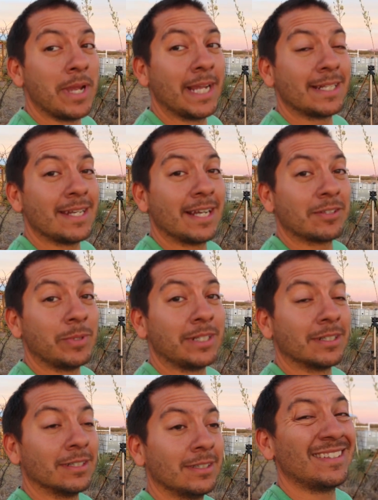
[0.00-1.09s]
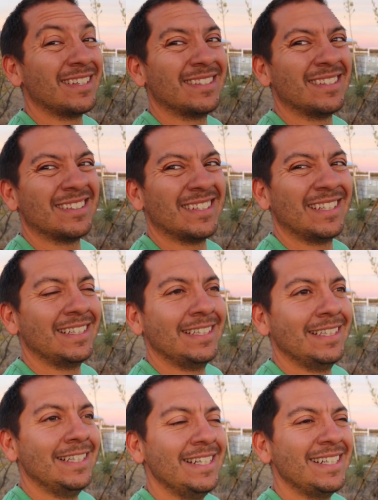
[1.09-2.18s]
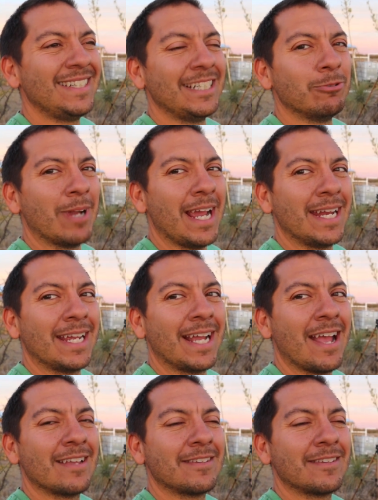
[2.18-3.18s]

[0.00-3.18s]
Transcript: make it to next winter. This is degrading